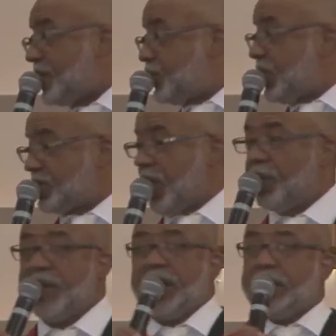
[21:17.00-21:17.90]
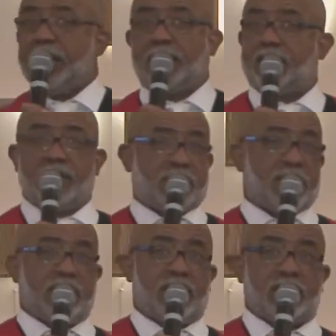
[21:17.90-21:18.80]
of dress up. This,
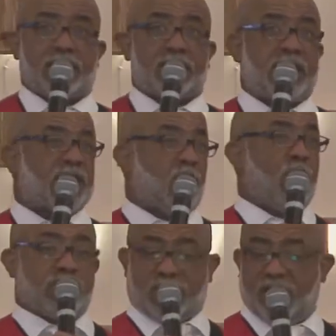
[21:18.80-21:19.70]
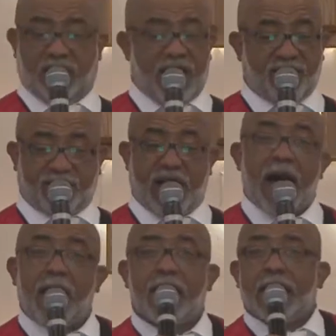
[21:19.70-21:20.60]
this, this is this once in a
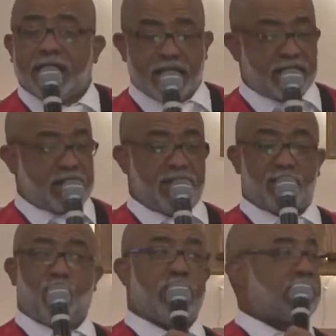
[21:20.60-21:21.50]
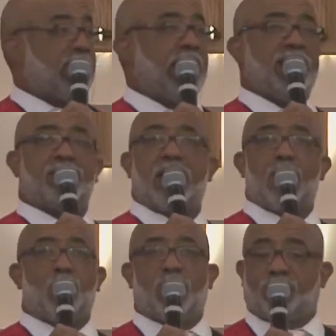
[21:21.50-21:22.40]
lifetime. This is this once a
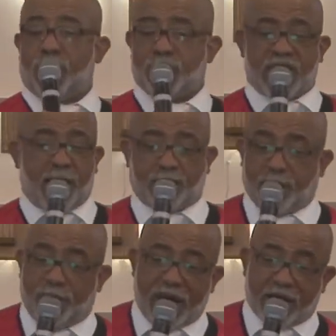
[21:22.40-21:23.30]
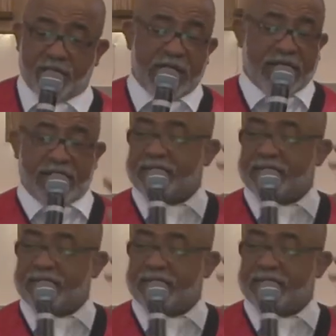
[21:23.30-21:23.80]
lifetime where from top to bottom, it's